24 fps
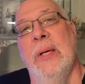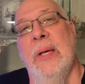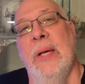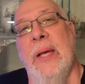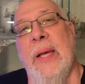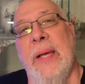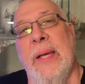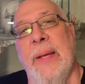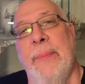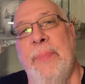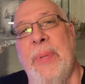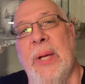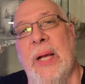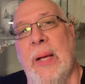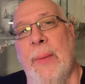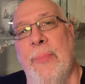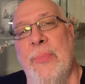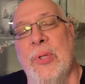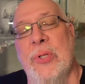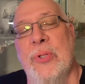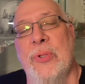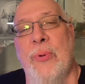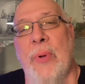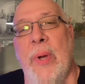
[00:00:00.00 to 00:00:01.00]
and pick up
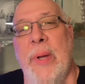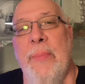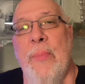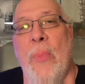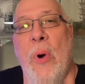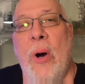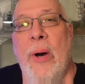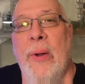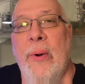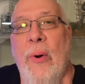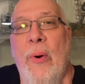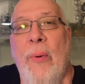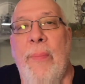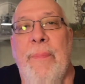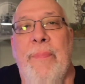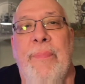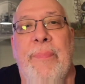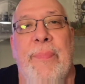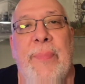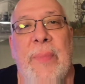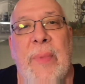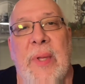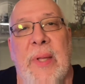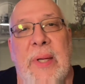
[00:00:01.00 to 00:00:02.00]
this great model.
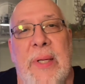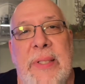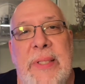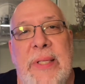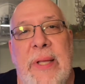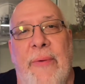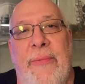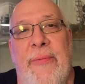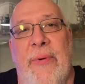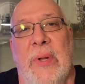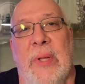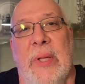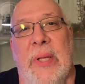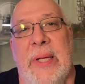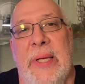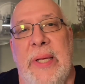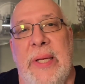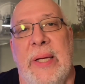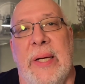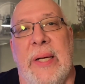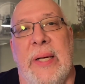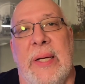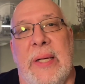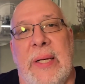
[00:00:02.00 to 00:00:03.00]
Uh,
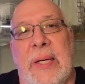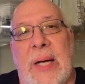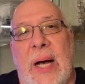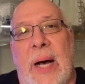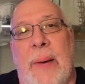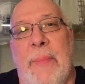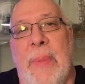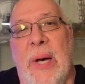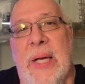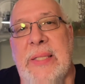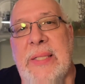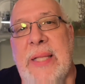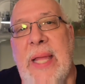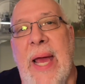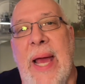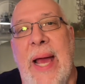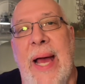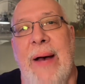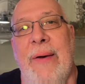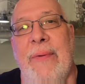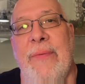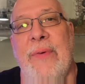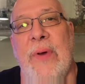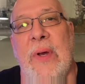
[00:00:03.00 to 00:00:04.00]
definitely a must
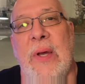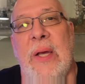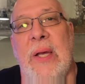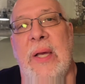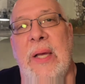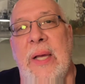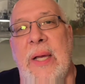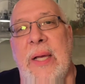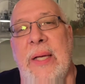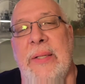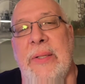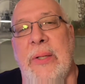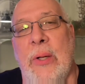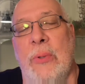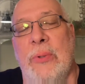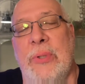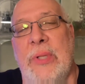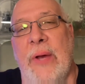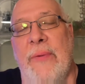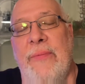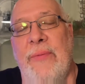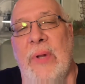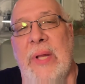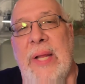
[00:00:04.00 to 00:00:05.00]
have. And it'll
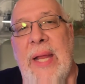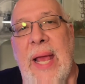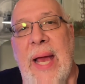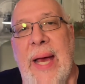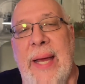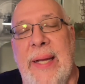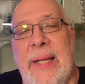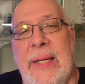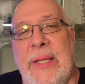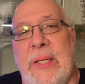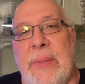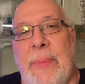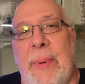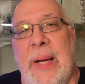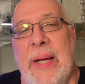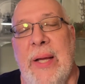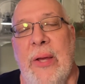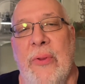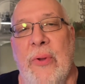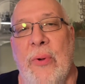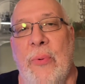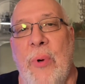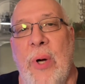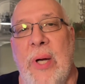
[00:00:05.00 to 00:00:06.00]
definitely add into my
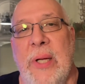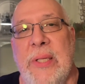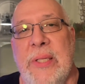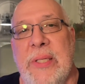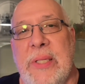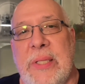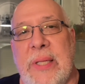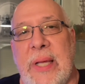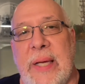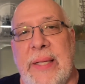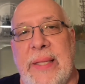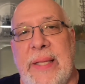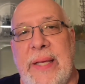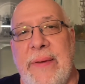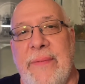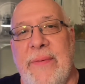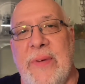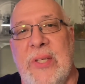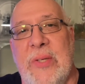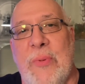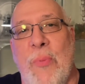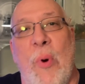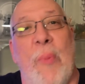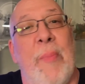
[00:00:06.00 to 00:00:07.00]
other ones like The
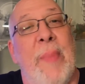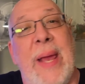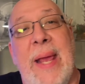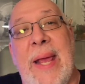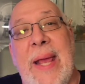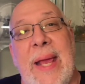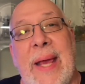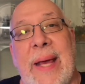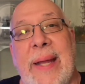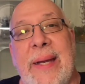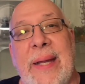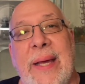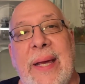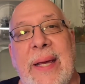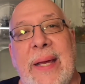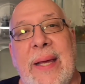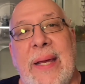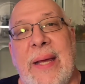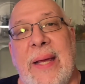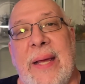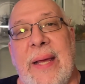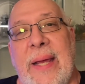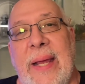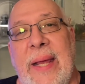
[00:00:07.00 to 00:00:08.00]
Invisible Man
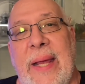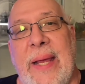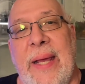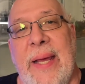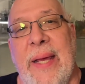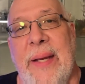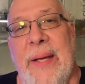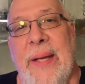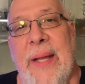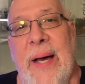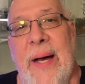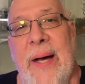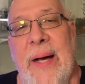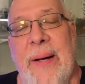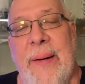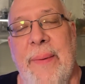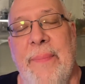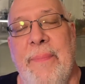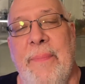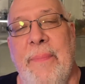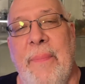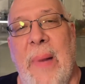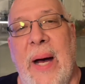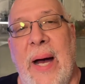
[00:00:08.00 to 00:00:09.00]
and uh,
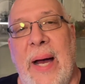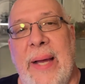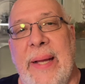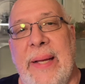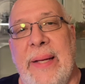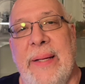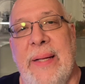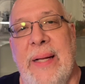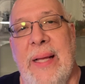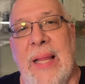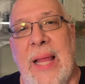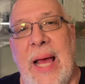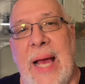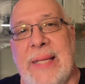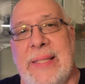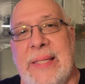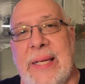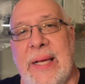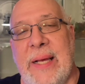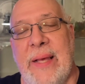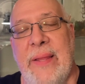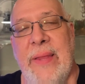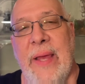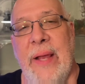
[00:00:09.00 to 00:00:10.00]
my
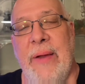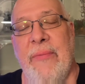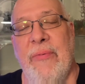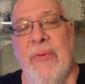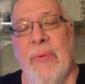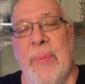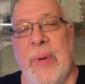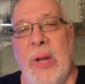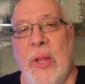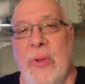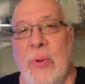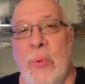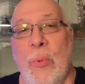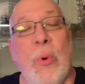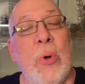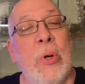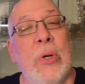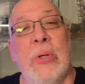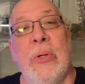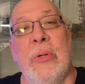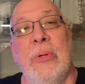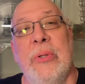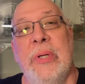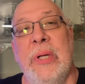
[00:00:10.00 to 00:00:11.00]
classic Thing from Another
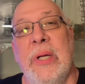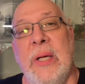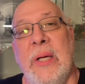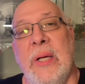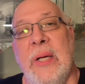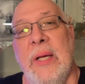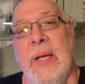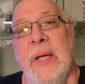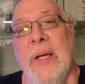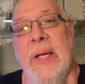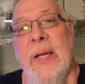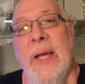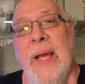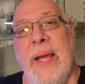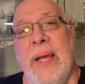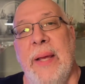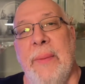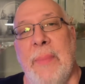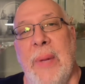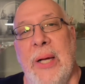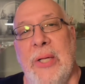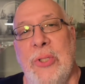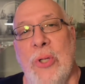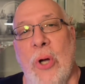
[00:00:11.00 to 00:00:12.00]
World
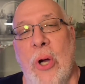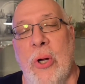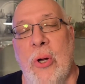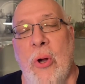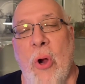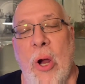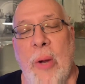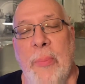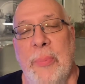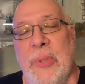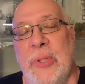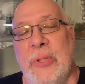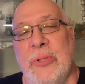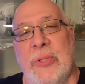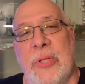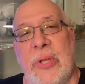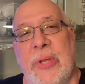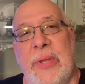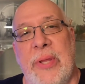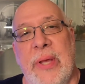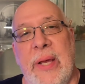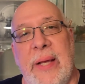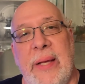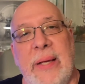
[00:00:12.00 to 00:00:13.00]
and my John Carpenter's A
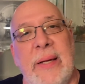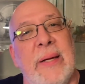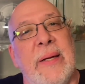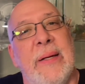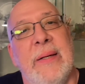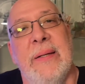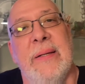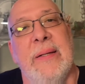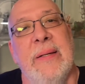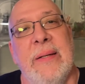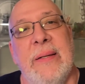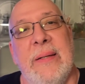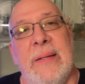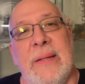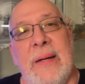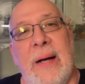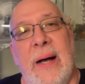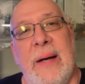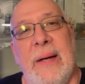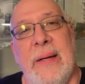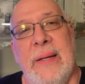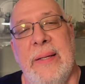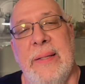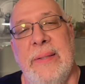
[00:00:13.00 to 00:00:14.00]
Thing
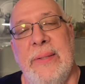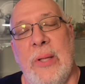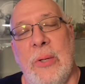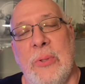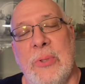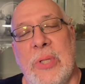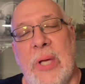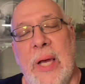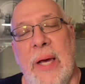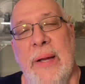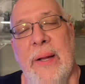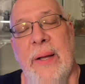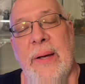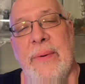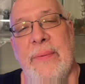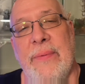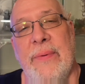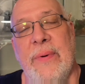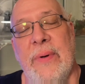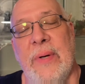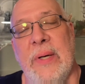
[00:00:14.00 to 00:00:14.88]
uh, in those kind of